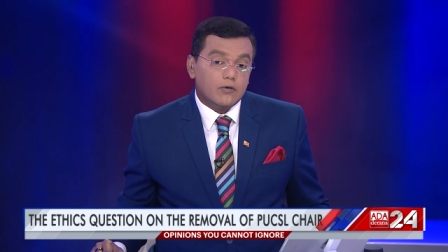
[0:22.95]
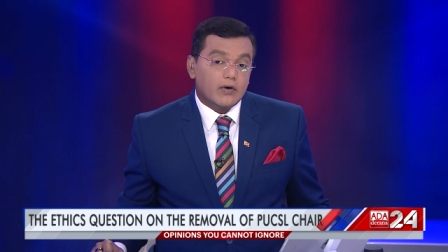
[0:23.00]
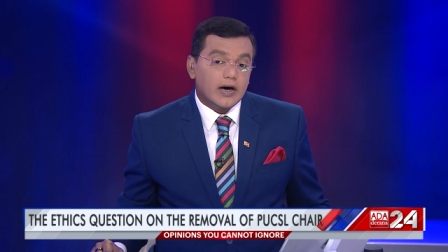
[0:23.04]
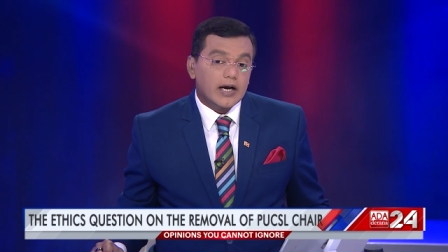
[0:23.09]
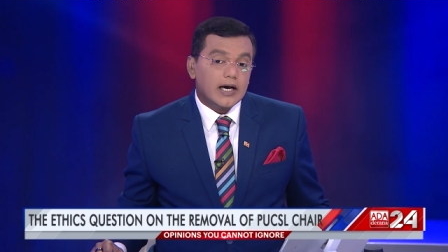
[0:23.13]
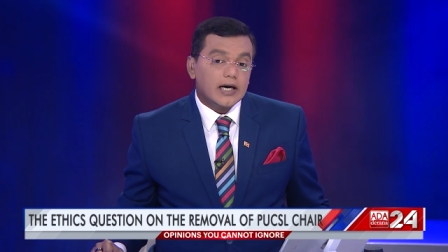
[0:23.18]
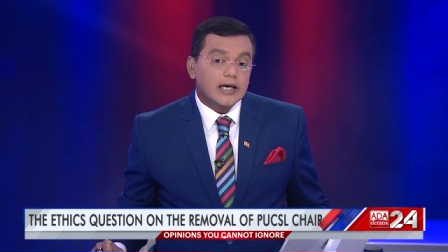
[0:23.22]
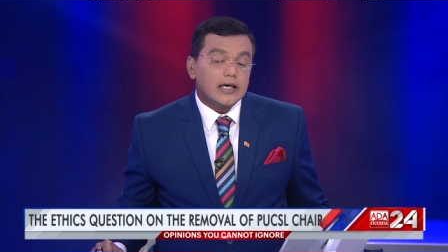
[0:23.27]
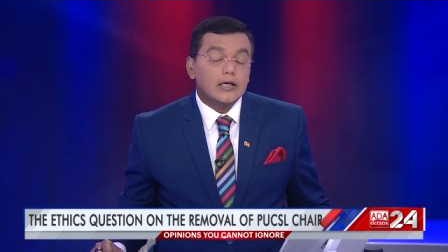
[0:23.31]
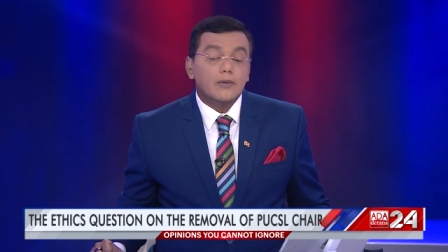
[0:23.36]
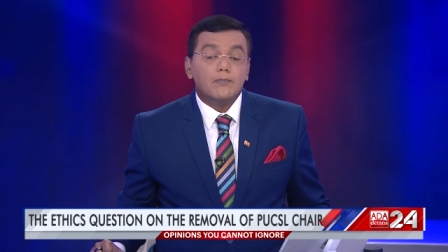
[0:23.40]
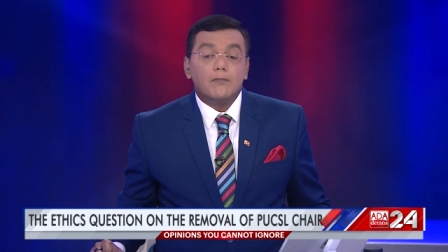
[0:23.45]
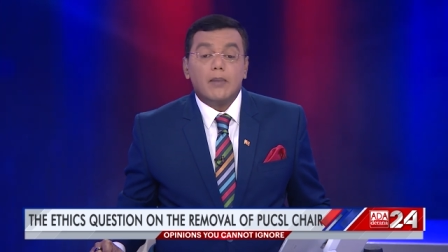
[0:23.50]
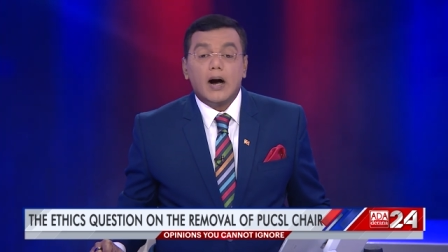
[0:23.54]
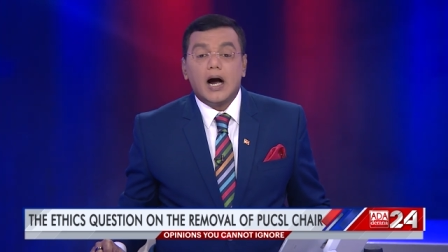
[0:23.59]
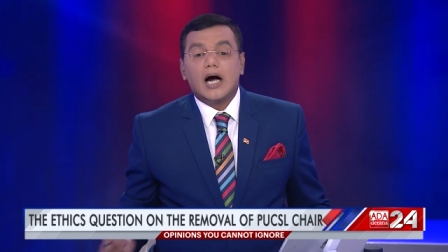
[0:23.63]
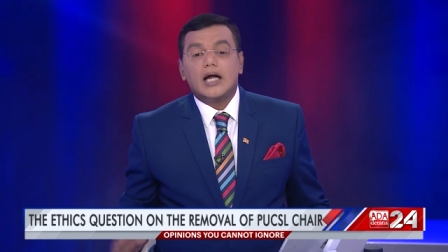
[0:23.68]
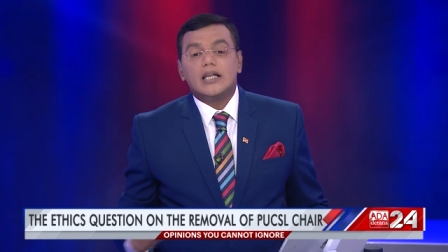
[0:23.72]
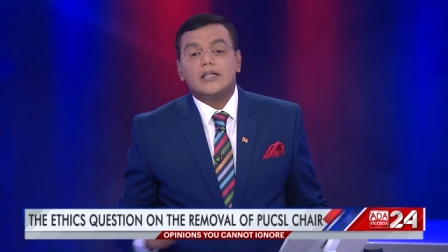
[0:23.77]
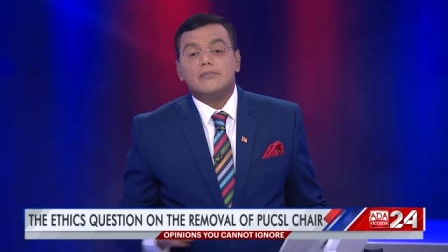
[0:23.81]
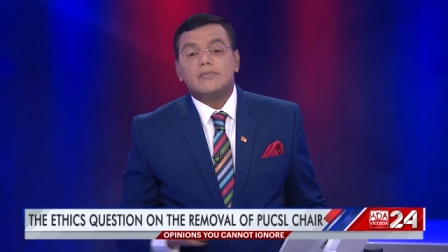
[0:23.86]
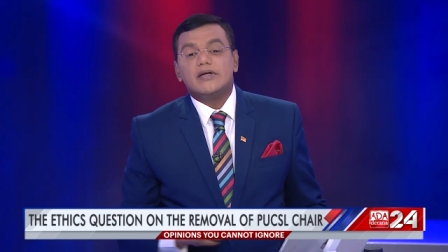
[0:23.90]
via a
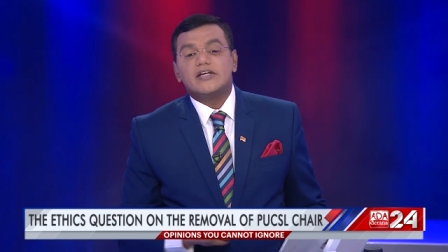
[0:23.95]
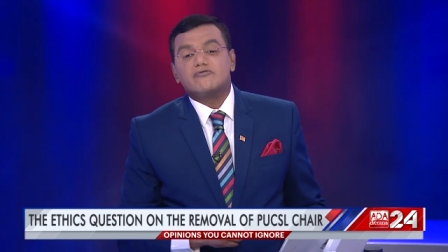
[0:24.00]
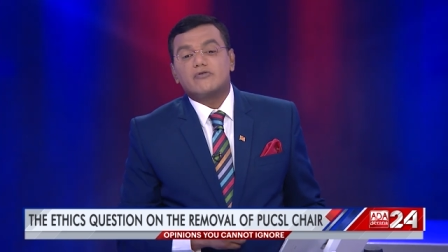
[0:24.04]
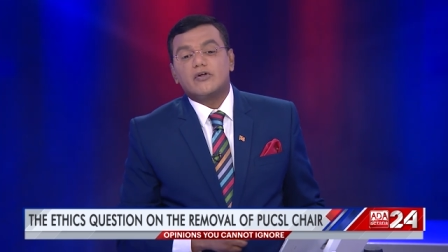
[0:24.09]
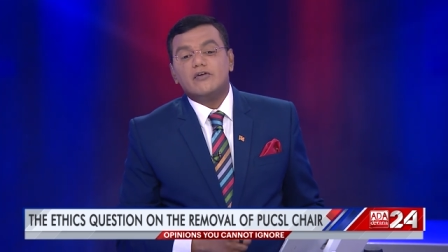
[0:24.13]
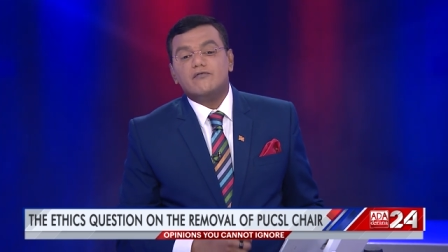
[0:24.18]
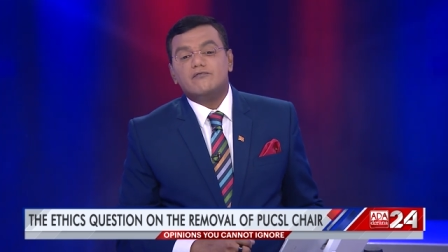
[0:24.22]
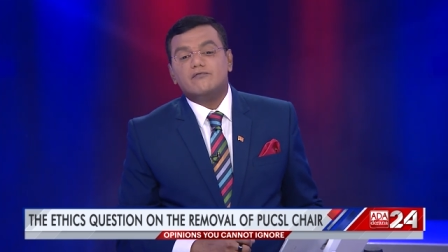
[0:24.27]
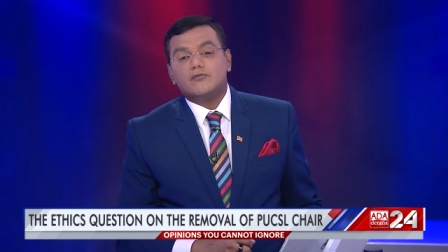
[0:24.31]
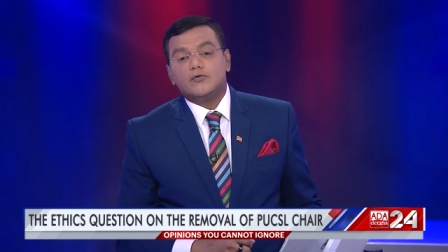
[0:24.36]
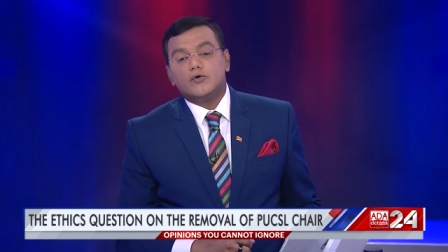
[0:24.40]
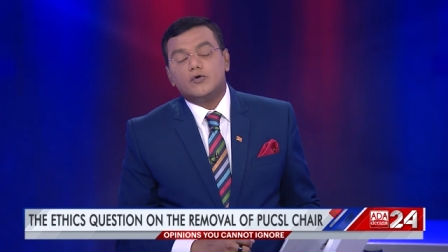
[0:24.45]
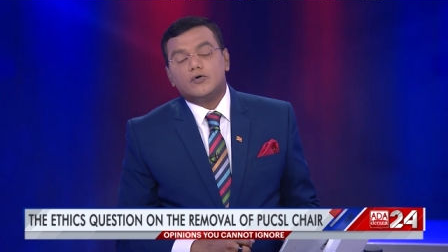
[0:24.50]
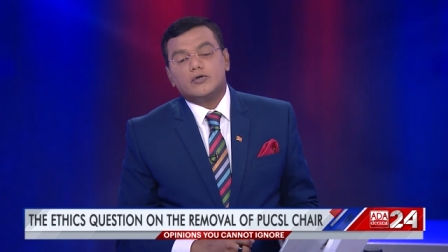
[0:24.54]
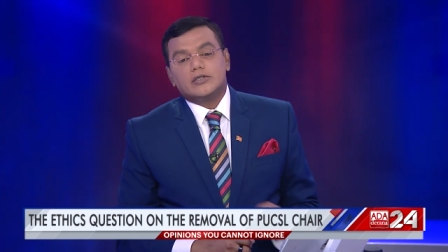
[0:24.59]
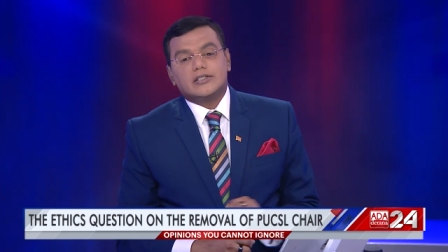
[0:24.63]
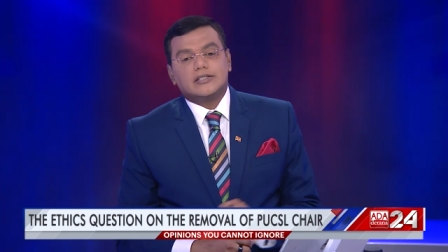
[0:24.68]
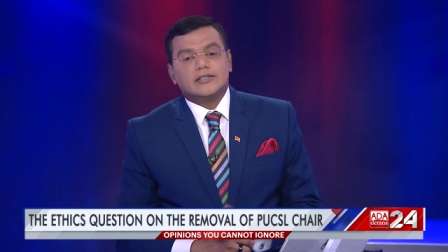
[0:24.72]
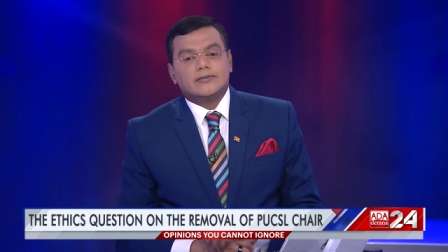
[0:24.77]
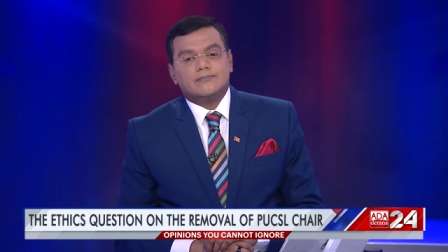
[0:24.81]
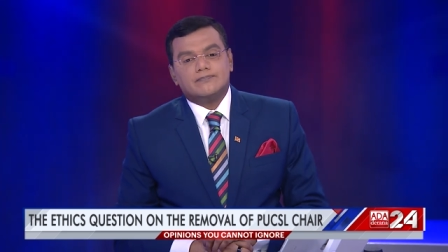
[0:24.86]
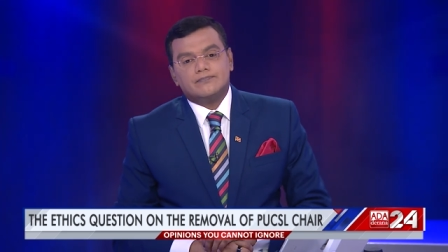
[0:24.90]
parliamentary
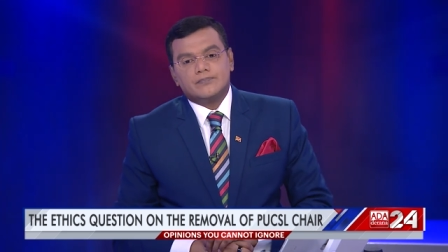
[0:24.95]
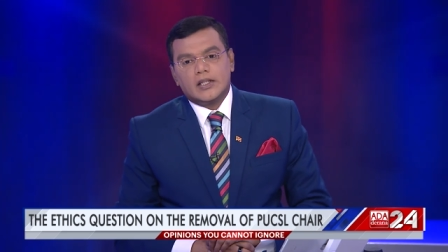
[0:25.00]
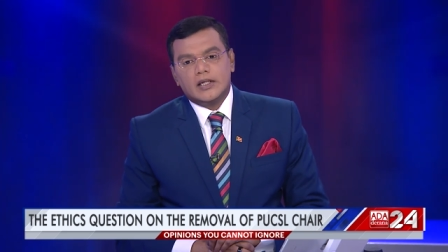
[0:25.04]
vote.